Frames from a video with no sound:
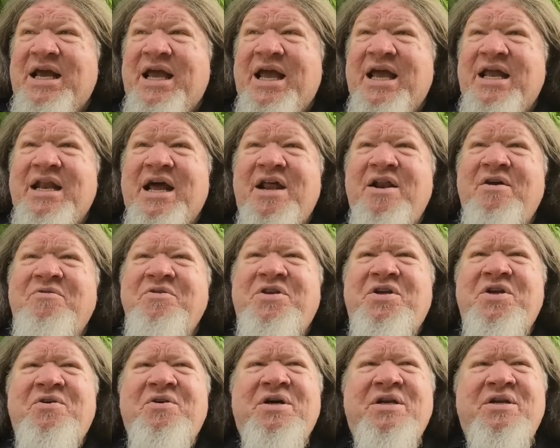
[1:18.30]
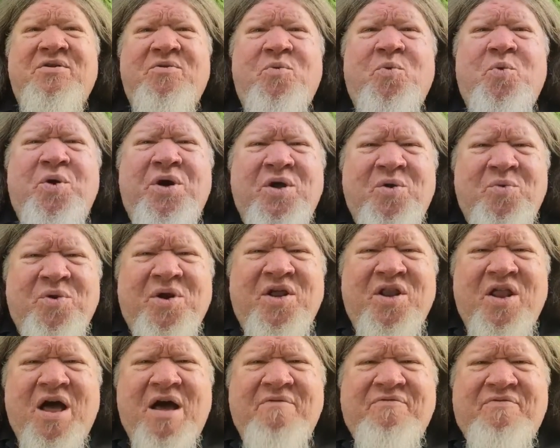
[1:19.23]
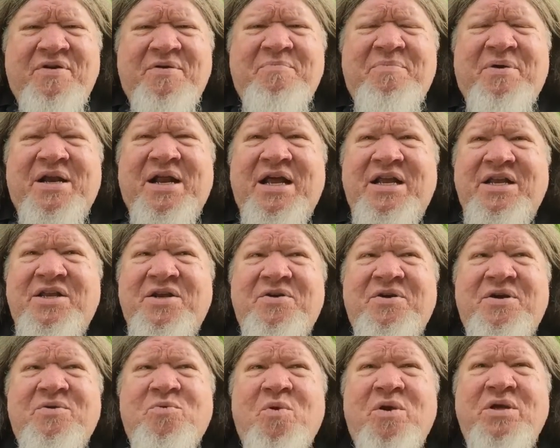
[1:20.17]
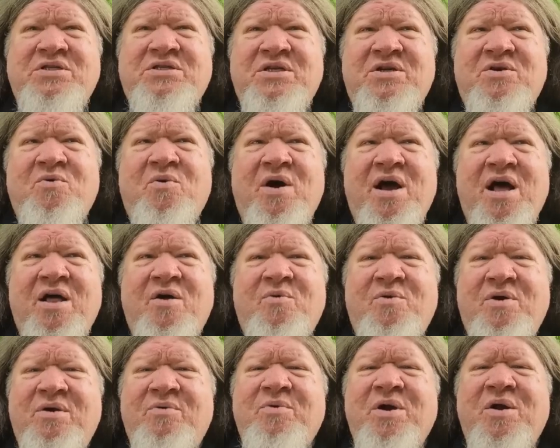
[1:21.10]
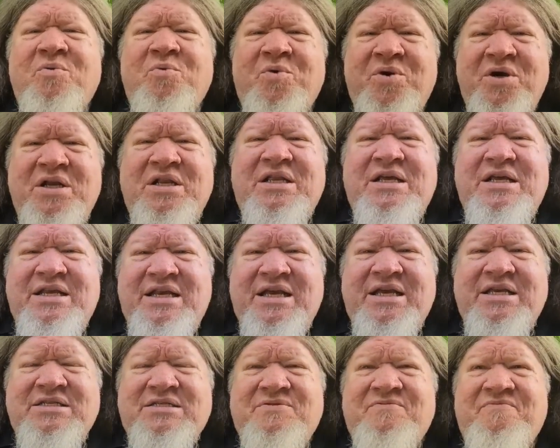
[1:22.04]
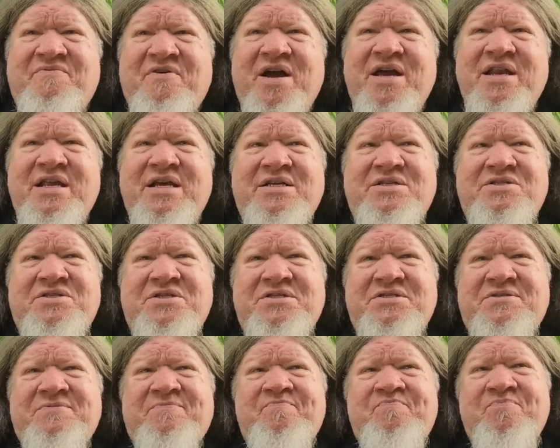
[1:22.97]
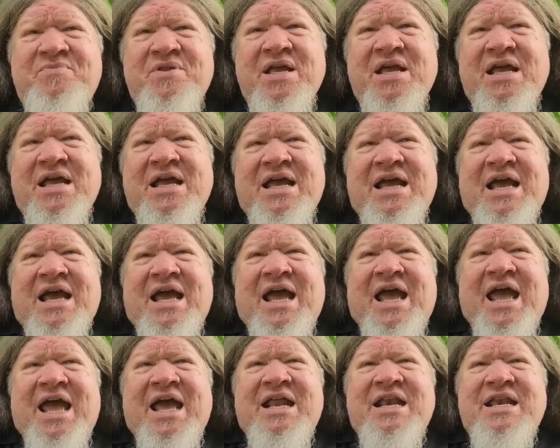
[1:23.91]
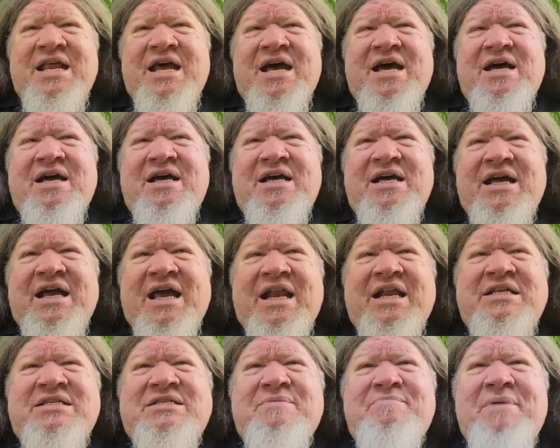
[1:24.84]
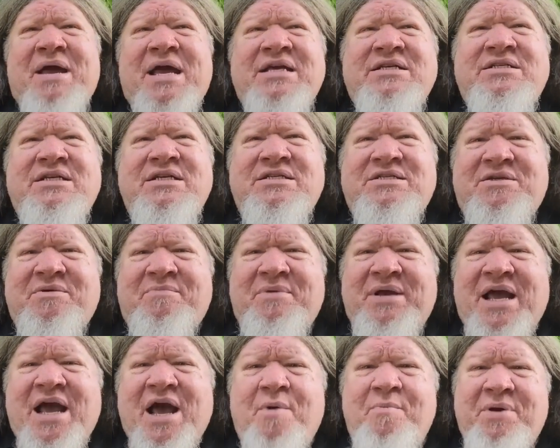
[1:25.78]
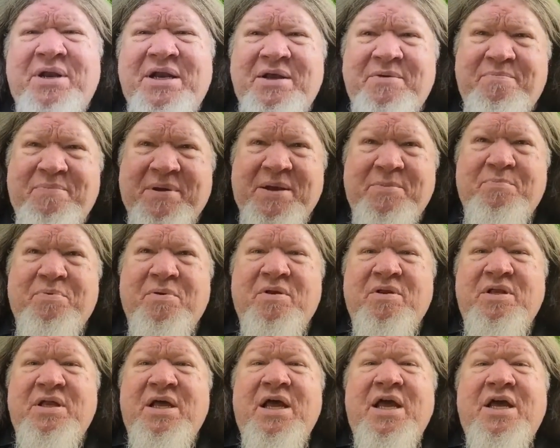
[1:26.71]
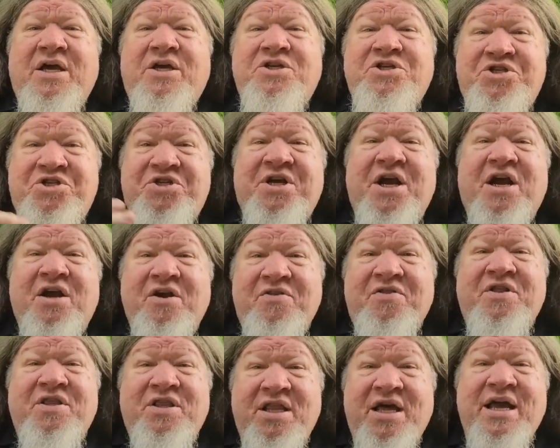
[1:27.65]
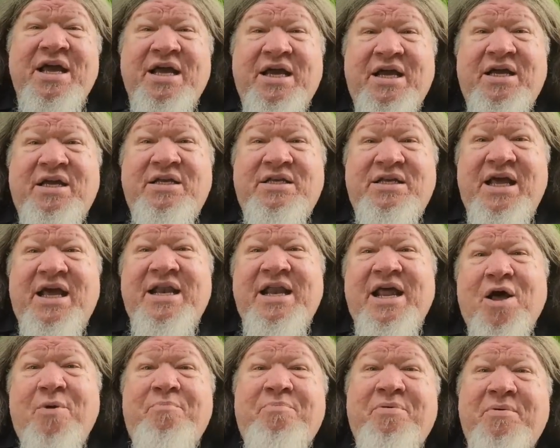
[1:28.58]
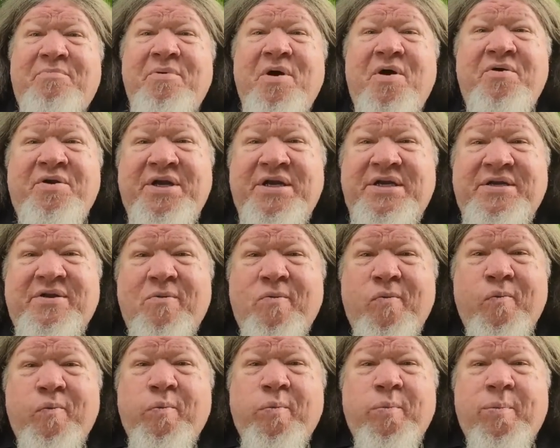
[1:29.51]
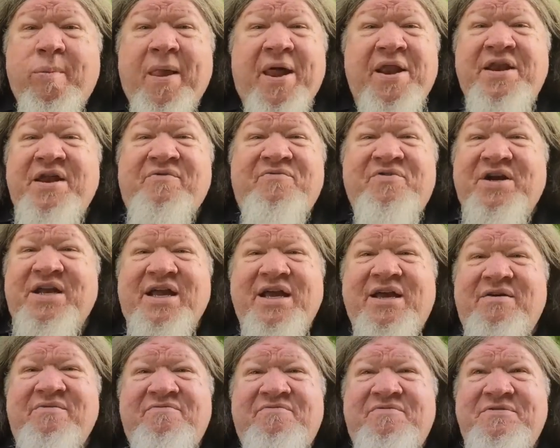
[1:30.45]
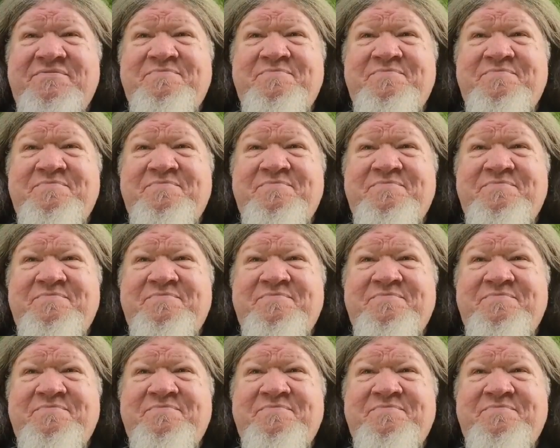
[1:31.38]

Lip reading: And I don't do it real often, but I do it once in a while when we really need some finances. And it's amazing to me how many people share the link and help promote it and never give.